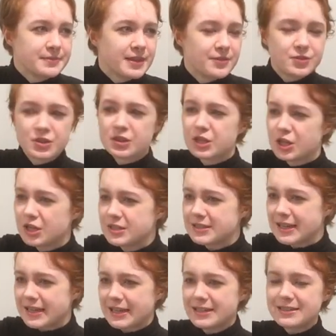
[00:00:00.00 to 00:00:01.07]
After a long
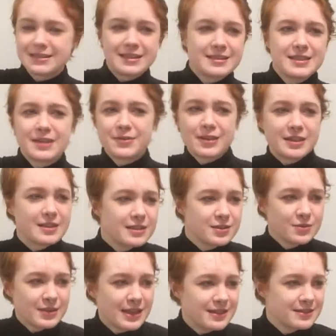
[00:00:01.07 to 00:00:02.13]
day, it's nice to have like a
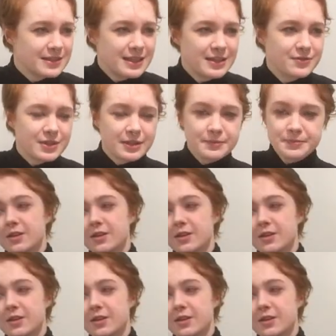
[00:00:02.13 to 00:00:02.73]
nice relaxing evening.